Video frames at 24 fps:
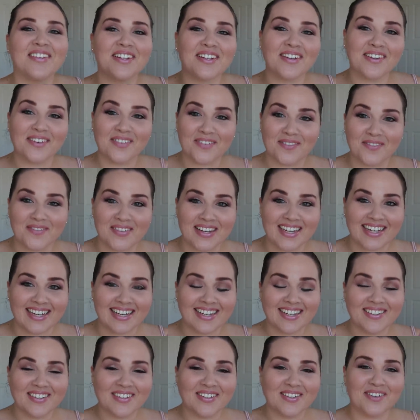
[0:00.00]
But do it for
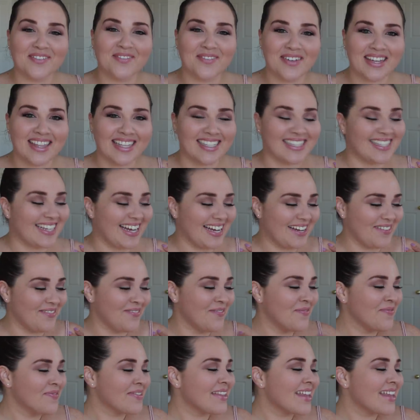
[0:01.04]
me, this time.